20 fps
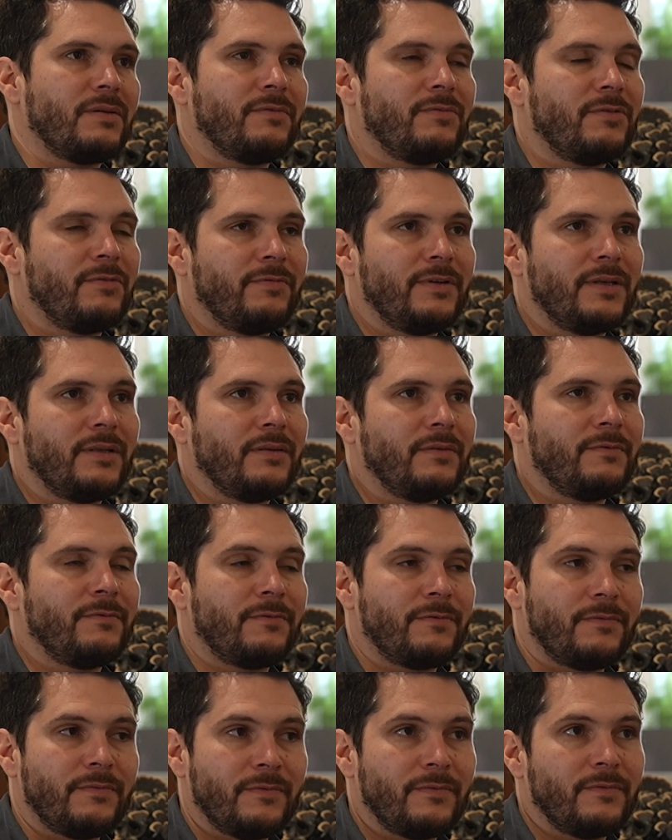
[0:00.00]
If you feel
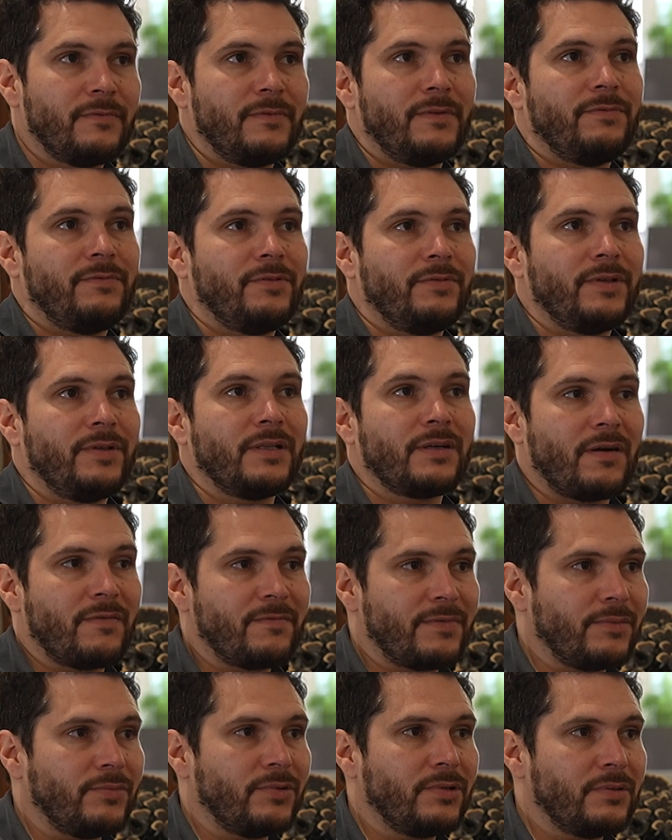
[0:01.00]

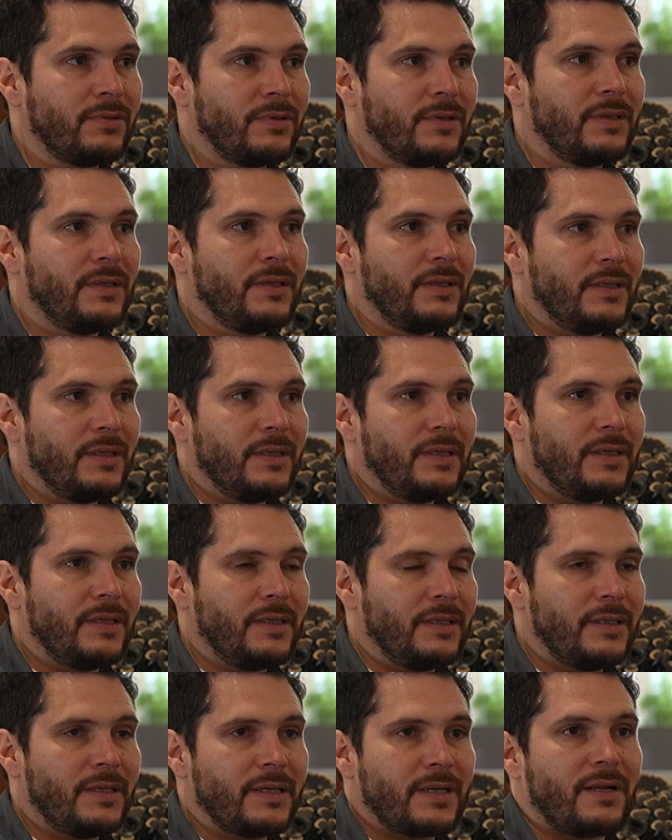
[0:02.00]
comfortable
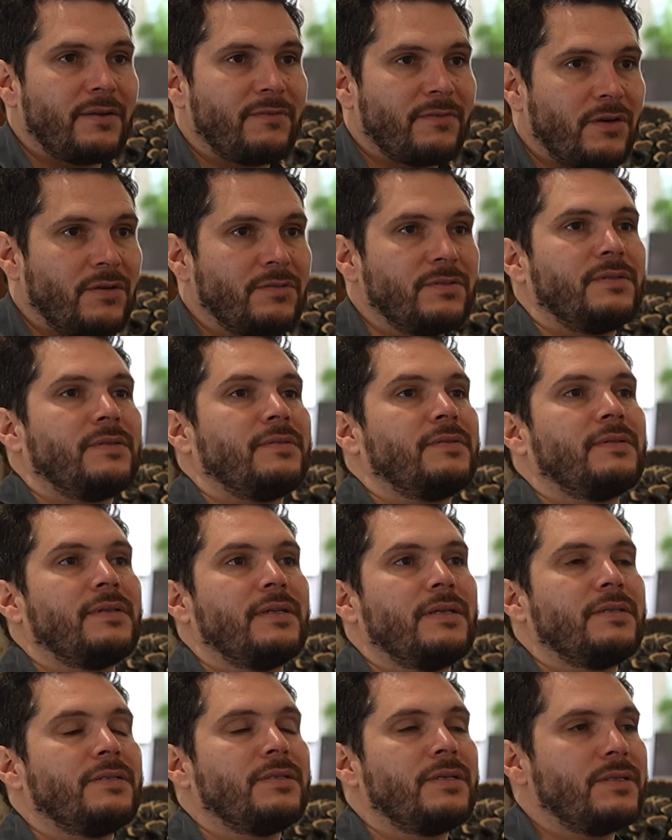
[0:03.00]
in a kind of
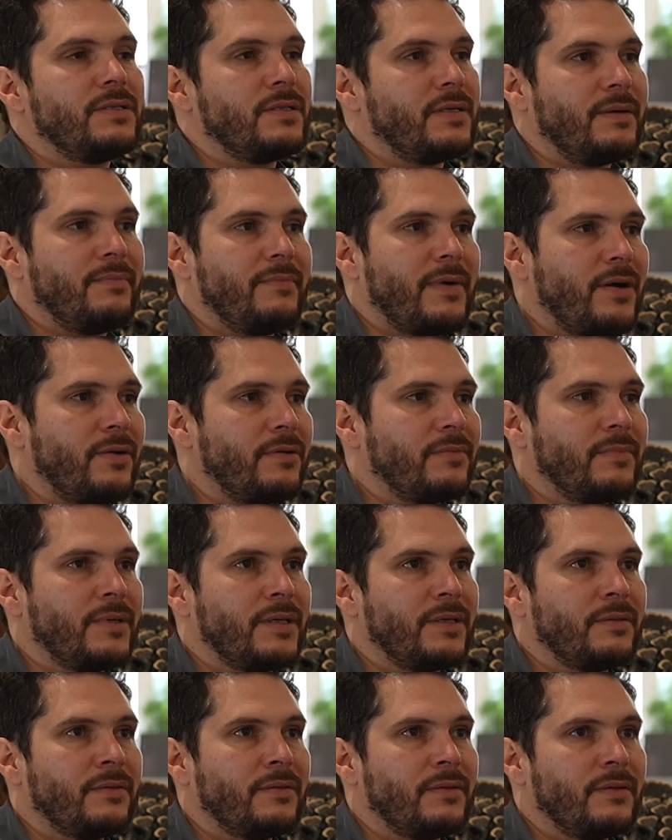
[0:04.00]
constantly changing
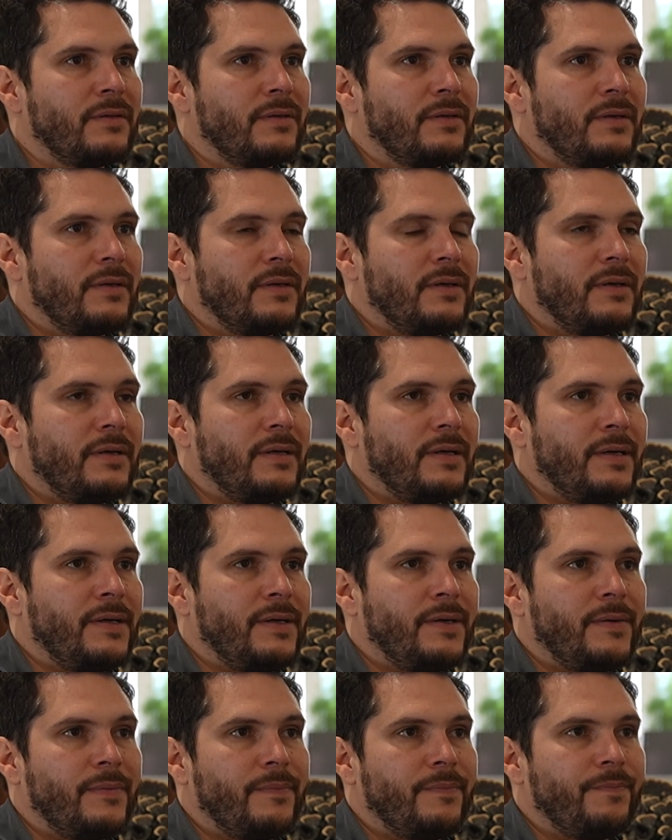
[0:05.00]
environment,
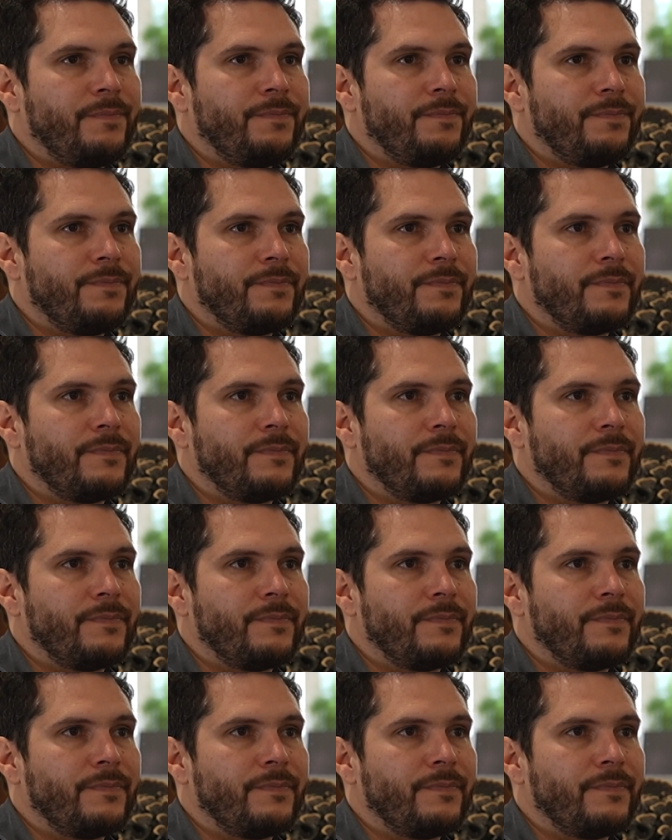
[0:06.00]
and